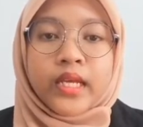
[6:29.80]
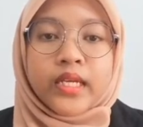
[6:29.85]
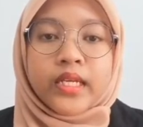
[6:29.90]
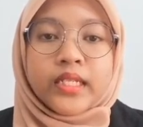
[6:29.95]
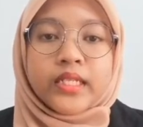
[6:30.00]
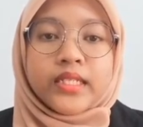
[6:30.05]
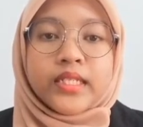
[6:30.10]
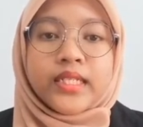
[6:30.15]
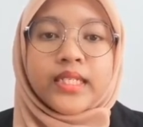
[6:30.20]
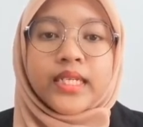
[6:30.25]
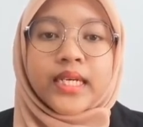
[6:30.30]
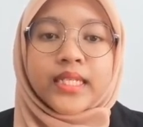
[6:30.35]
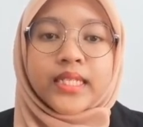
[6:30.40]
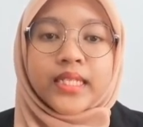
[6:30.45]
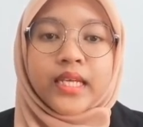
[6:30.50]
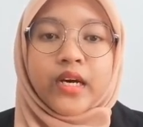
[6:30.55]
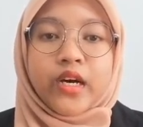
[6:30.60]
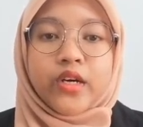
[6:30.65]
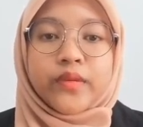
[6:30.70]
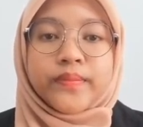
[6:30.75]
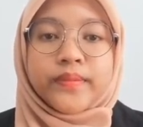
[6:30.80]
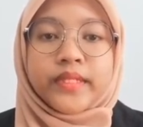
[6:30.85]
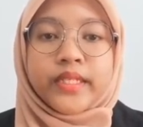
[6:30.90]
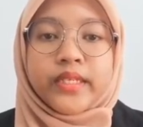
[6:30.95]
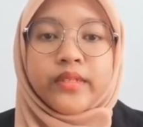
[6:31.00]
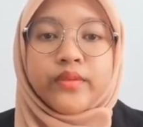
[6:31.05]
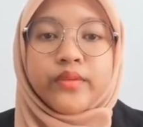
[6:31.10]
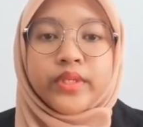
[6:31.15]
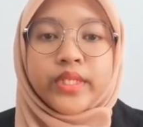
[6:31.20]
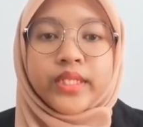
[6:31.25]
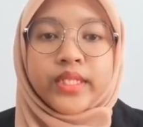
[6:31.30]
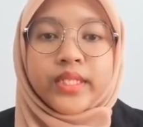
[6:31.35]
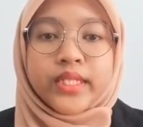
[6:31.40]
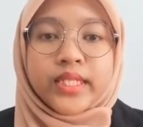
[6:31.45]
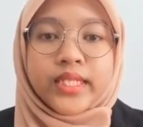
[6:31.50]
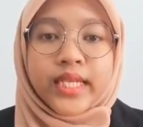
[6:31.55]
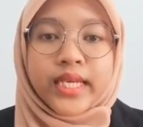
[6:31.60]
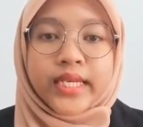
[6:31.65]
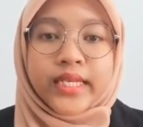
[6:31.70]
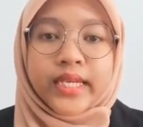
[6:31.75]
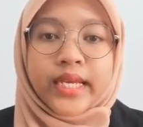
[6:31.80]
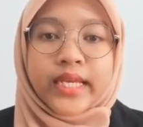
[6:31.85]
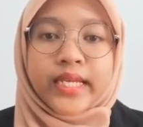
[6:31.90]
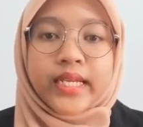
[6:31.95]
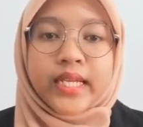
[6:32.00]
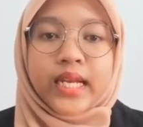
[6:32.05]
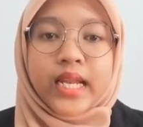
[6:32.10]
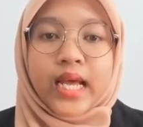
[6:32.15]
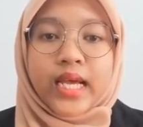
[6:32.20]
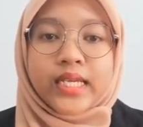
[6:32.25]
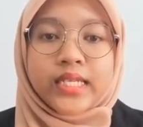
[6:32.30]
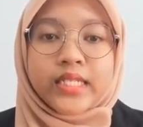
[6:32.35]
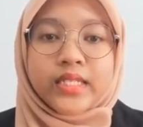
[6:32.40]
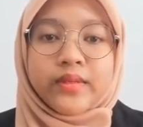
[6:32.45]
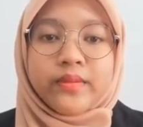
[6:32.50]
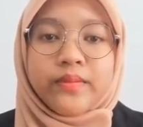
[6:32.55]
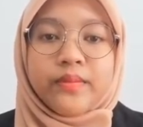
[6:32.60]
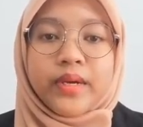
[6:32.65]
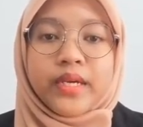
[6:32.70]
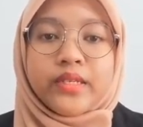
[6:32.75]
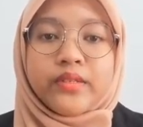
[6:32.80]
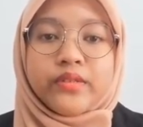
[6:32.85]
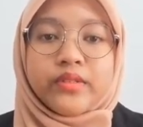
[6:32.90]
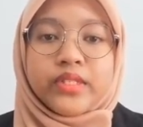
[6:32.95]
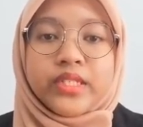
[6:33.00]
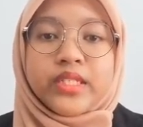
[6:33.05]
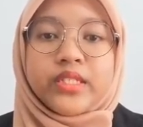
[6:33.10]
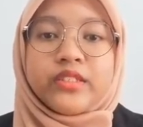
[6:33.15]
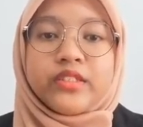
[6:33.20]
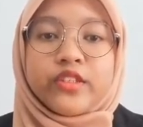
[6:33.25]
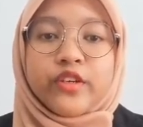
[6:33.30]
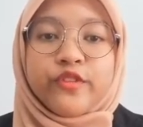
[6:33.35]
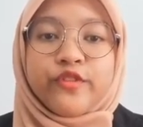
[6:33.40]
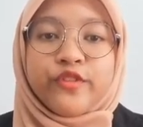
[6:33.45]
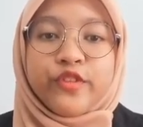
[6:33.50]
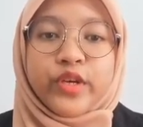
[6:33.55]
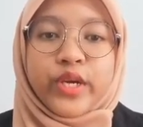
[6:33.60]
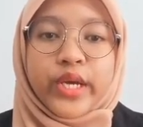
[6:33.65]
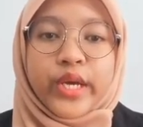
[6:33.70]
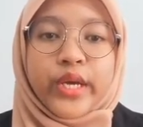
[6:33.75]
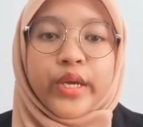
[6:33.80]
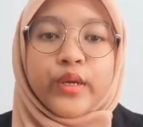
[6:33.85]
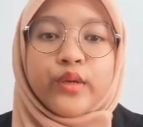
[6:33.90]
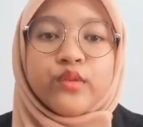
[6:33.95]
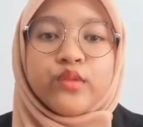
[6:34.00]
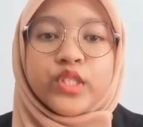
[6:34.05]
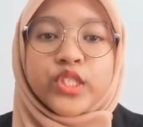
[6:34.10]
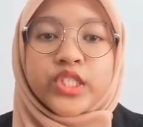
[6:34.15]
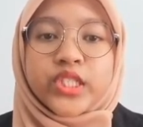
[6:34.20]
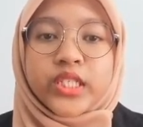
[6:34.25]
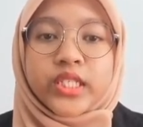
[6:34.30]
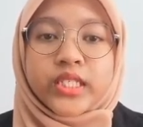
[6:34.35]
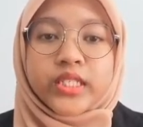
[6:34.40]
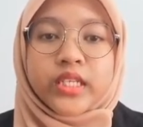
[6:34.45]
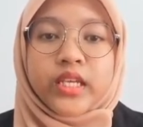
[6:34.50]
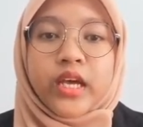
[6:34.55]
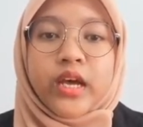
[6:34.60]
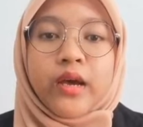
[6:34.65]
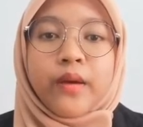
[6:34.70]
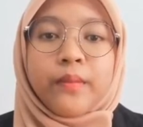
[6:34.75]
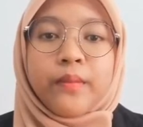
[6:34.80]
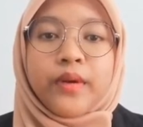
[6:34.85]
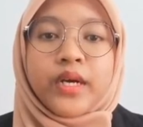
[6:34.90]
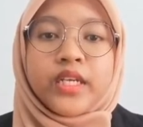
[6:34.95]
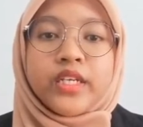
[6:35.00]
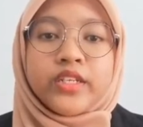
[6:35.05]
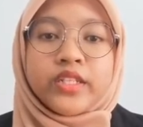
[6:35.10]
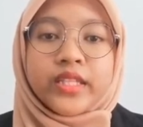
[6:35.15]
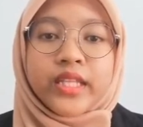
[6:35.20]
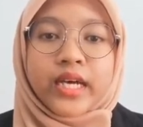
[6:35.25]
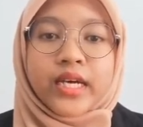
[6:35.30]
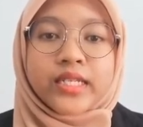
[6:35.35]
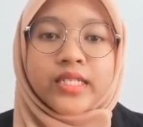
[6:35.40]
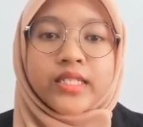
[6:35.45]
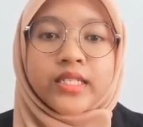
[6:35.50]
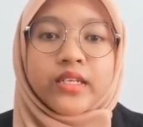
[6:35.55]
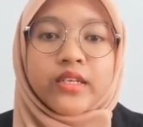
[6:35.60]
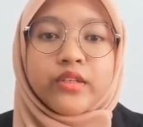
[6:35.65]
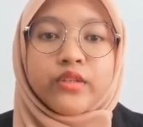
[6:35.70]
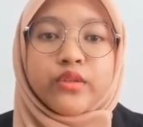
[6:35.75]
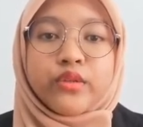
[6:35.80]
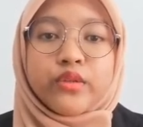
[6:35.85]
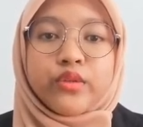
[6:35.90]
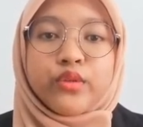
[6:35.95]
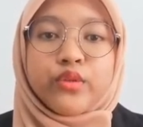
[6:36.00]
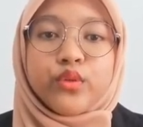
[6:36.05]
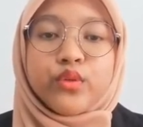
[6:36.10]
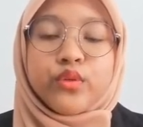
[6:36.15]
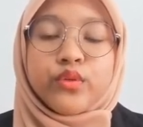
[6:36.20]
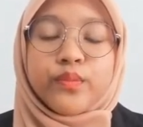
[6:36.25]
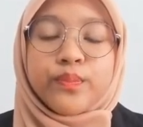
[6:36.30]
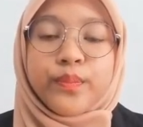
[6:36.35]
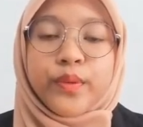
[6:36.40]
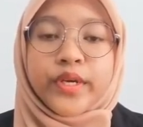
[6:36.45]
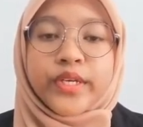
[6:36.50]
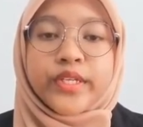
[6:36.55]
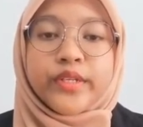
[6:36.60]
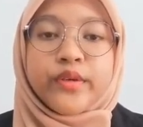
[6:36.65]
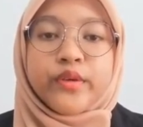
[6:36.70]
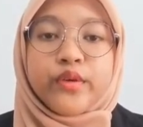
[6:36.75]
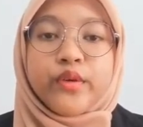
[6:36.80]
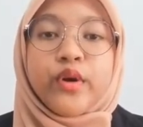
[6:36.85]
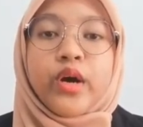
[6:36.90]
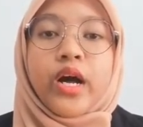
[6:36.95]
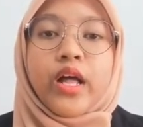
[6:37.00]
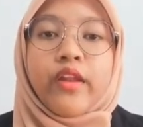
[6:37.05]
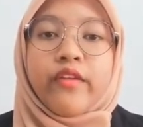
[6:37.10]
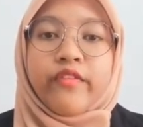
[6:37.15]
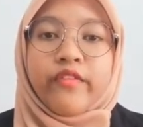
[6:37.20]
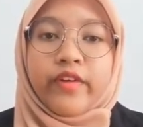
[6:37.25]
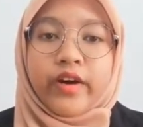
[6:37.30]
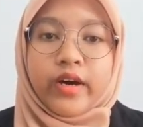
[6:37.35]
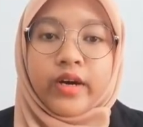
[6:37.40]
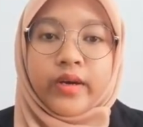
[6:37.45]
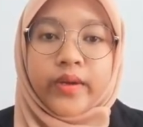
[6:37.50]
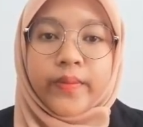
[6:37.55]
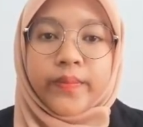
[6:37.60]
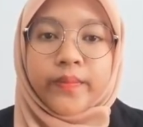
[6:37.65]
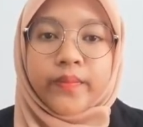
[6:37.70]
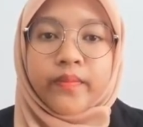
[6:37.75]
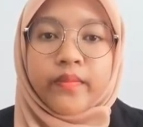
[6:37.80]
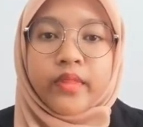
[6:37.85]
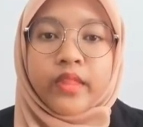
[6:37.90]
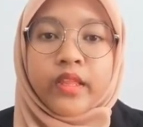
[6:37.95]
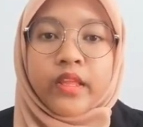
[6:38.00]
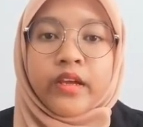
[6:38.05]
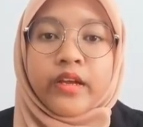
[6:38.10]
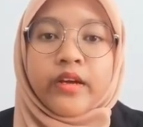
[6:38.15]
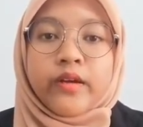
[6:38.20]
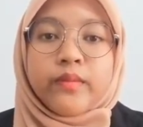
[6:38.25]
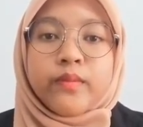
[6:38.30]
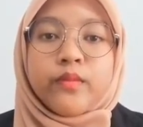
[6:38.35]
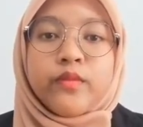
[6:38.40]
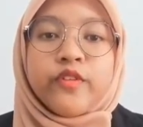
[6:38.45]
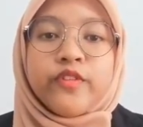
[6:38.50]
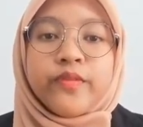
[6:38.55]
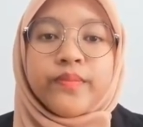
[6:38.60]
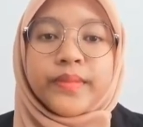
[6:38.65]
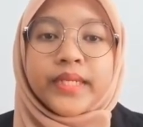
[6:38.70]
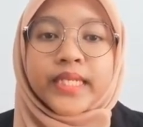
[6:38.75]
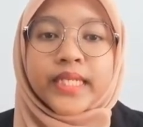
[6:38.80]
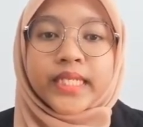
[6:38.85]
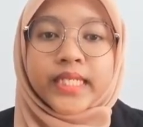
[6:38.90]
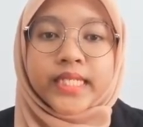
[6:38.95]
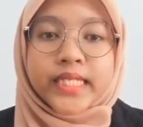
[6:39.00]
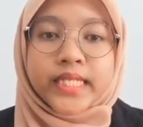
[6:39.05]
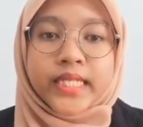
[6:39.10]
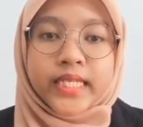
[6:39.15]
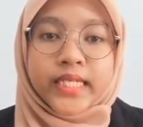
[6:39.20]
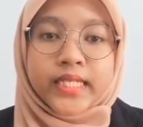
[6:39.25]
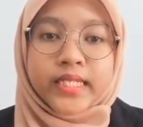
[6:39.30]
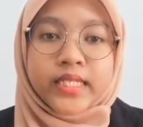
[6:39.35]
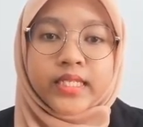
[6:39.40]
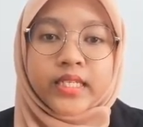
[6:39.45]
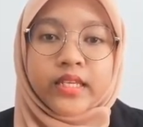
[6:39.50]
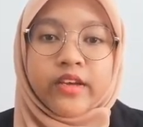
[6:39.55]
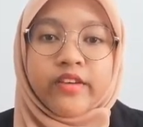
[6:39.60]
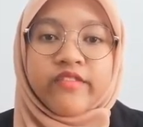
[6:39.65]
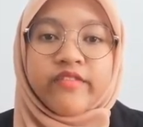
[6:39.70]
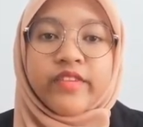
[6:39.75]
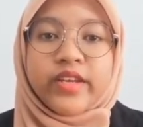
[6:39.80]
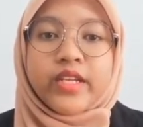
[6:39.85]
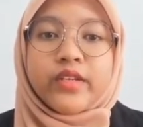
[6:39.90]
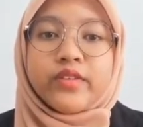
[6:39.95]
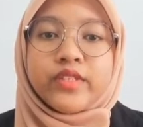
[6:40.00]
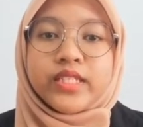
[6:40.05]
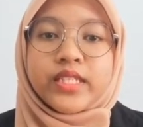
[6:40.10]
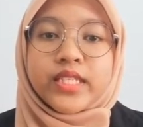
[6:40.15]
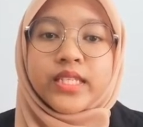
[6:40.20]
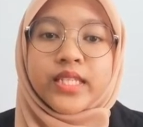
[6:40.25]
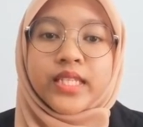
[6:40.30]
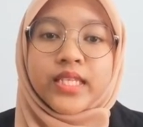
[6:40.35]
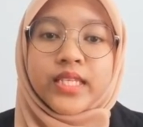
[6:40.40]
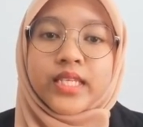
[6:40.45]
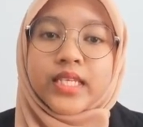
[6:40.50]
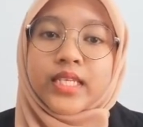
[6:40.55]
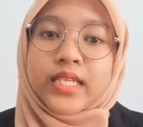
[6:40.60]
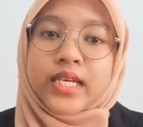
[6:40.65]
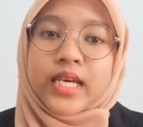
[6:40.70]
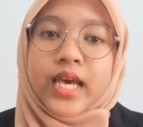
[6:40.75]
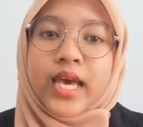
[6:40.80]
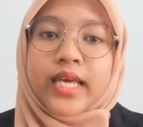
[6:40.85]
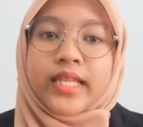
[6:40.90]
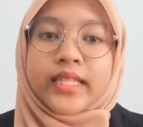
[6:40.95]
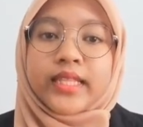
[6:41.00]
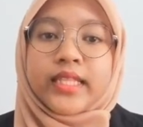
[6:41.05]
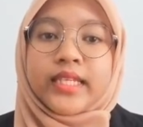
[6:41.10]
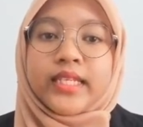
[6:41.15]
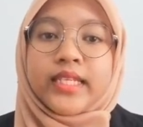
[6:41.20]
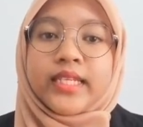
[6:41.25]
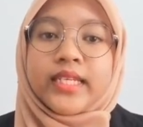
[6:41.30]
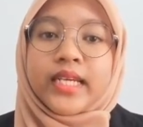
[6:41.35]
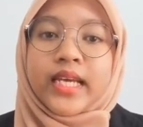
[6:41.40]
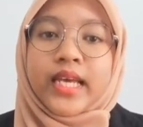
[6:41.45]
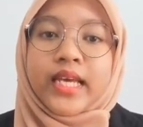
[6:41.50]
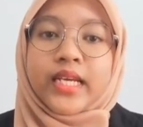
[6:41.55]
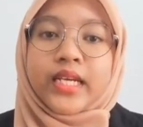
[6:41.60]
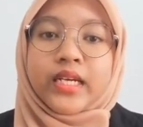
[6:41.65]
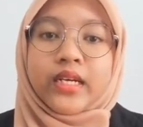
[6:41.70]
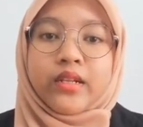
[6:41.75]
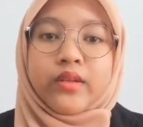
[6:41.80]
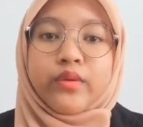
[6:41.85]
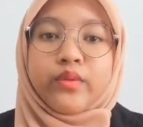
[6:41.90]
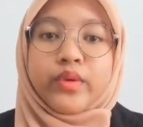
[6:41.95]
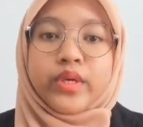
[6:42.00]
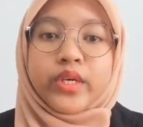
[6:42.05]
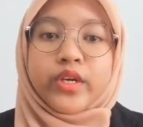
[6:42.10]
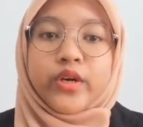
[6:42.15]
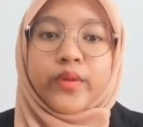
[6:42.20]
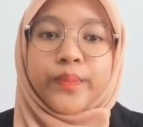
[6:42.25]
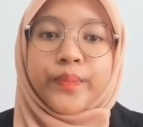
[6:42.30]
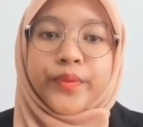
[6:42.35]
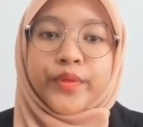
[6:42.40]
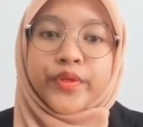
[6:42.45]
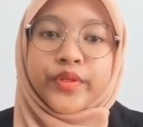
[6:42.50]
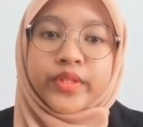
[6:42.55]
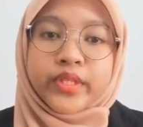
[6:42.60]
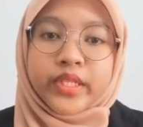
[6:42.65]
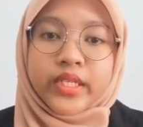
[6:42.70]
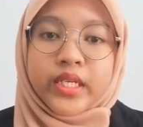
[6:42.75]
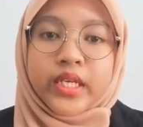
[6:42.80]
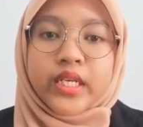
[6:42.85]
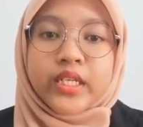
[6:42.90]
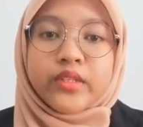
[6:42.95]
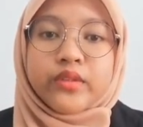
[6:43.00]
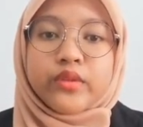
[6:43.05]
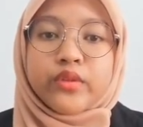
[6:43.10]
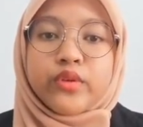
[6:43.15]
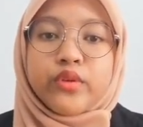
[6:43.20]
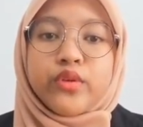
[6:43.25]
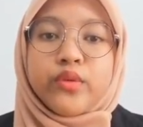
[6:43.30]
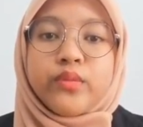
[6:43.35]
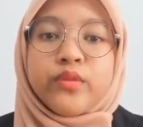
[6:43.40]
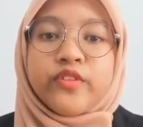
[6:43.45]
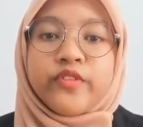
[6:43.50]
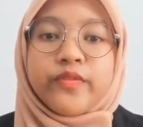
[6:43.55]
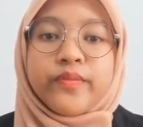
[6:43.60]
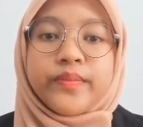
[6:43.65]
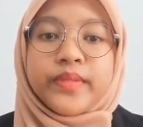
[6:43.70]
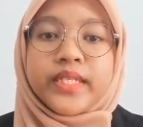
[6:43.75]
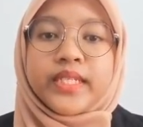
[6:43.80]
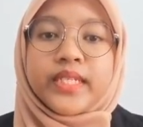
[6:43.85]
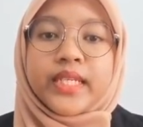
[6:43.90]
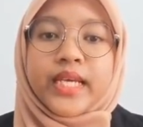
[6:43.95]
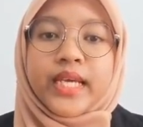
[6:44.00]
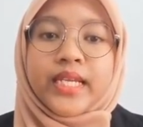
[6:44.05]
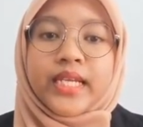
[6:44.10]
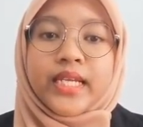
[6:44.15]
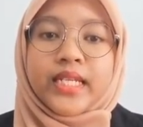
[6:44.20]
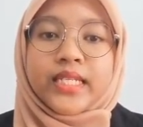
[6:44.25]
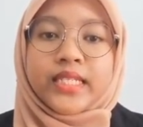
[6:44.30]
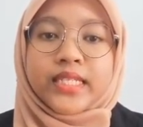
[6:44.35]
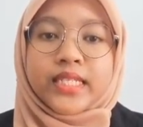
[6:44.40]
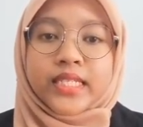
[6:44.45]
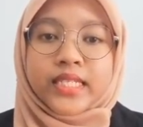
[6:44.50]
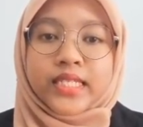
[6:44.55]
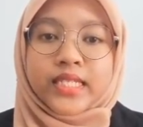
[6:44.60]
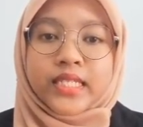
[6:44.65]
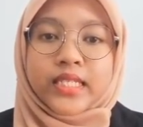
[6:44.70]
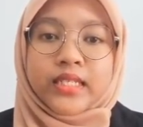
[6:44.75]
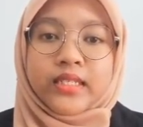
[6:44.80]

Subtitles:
The data obtained were then analyzed by using software, which is Biotas 2.0 Alpha. Movement distance, velocity, and turning angle were computed through movement analysis.